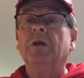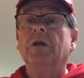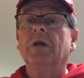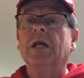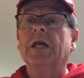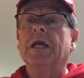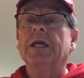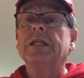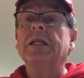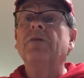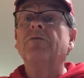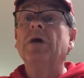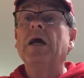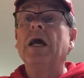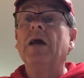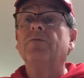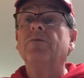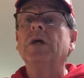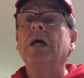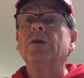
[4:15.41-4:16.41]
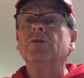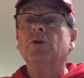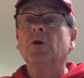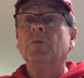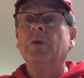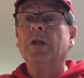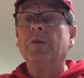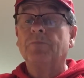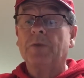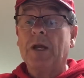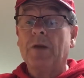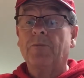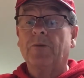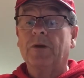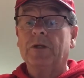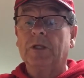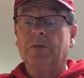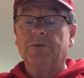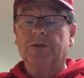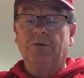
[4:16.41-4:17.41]
You can never have too many paper
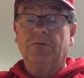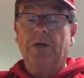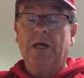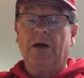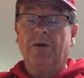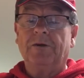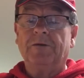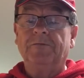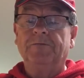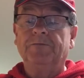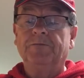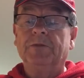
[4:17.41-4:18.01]
clips around.